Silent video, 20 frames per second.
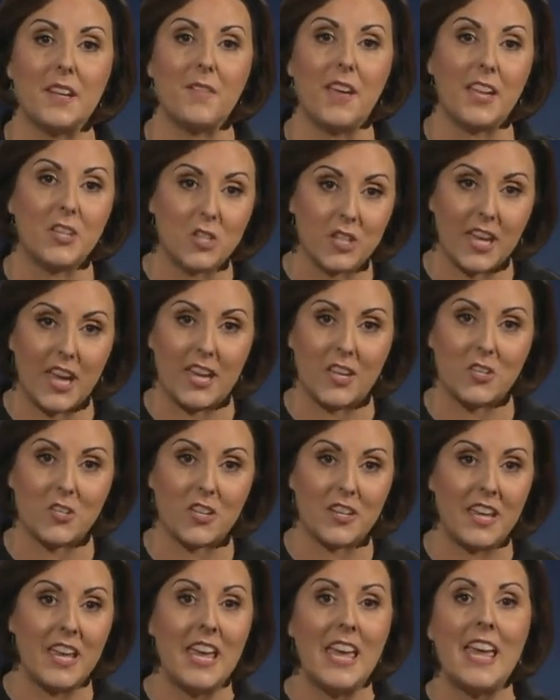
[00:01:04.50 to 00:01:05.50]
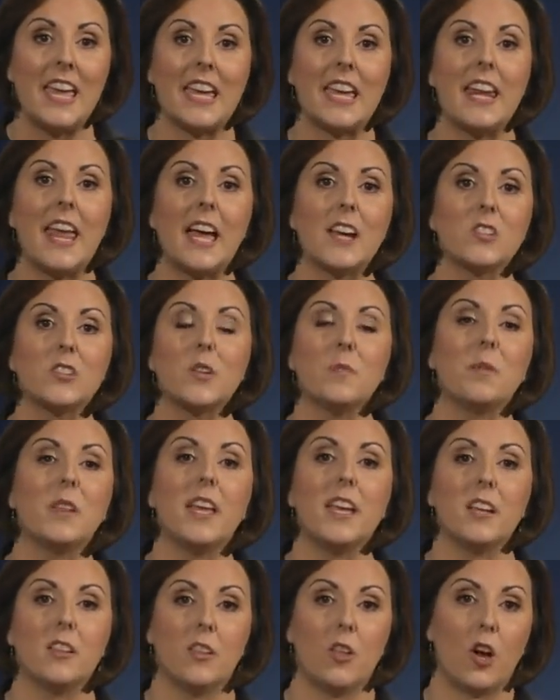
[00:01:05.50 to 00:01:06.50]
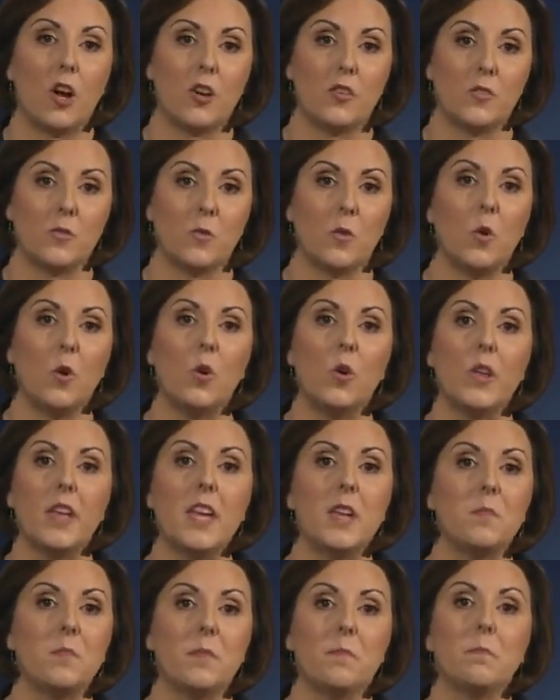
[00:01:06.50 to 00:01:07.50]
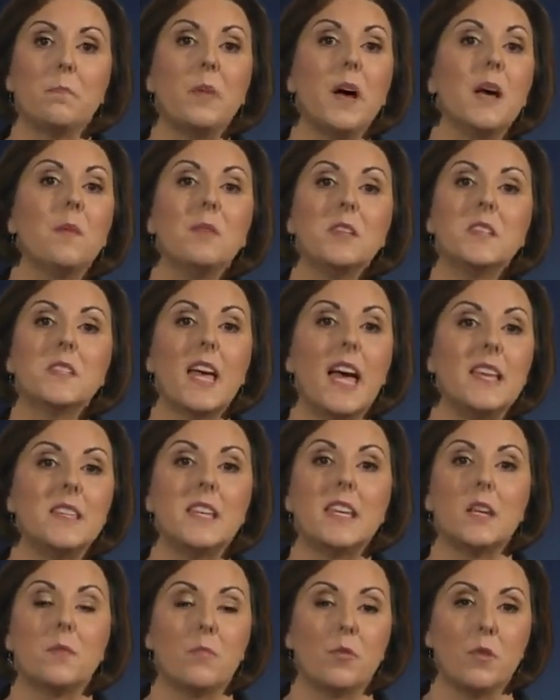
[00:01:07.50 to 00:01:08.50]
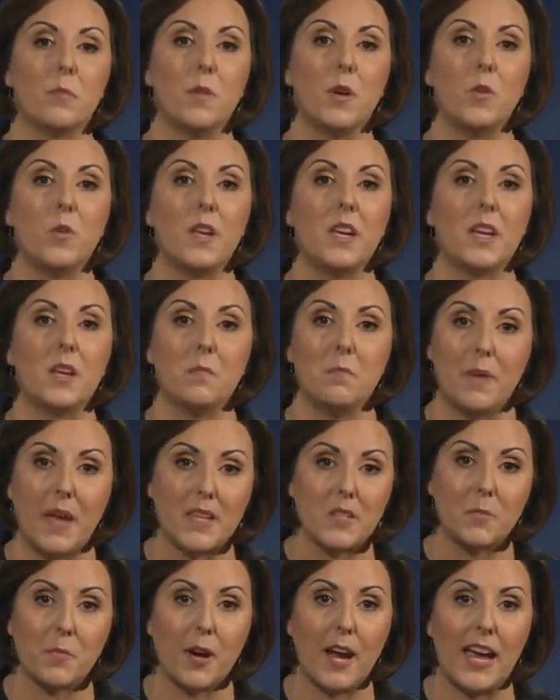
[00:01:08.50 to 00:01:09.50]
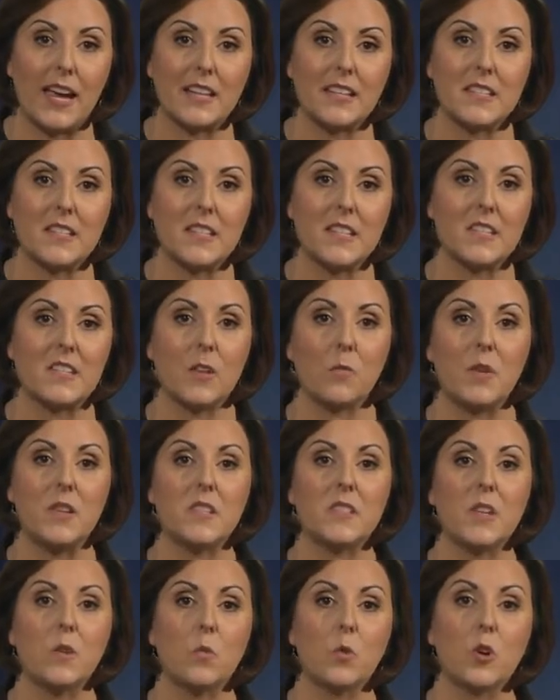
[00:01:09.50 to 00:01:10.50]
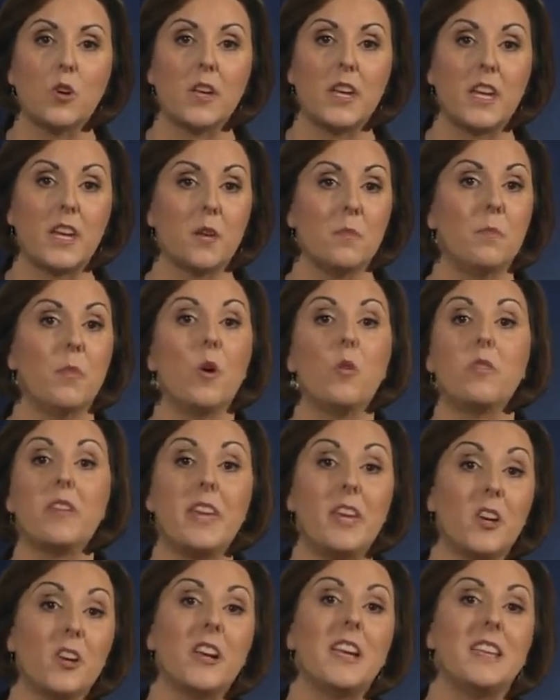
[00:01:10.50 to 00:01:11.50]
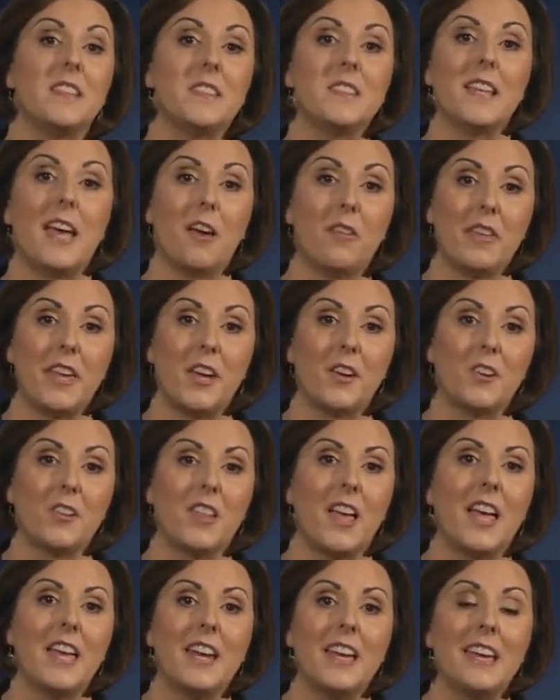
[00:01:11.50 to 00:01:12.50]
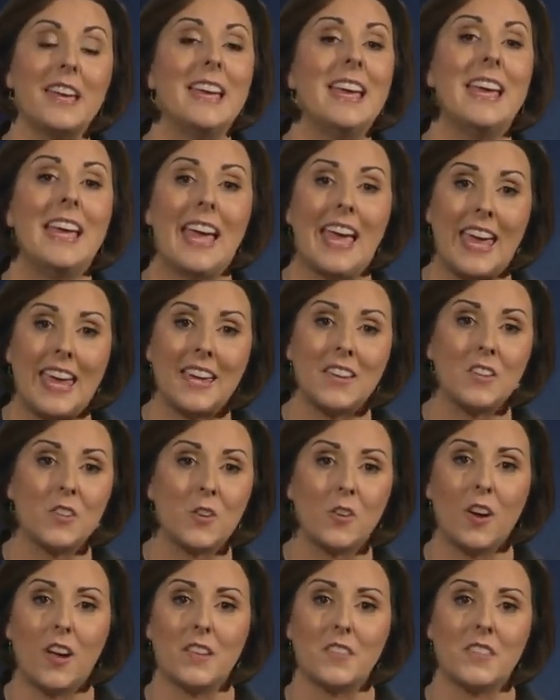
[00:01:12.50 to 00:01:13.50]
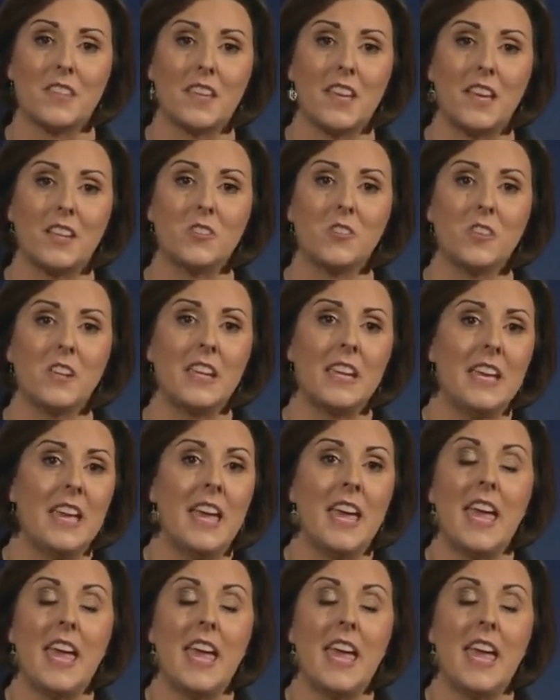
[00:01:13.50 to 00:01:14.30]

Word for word: of education can actually play a large role in publicizing and promoting best practices that we see working both here in South Carolina and across the country.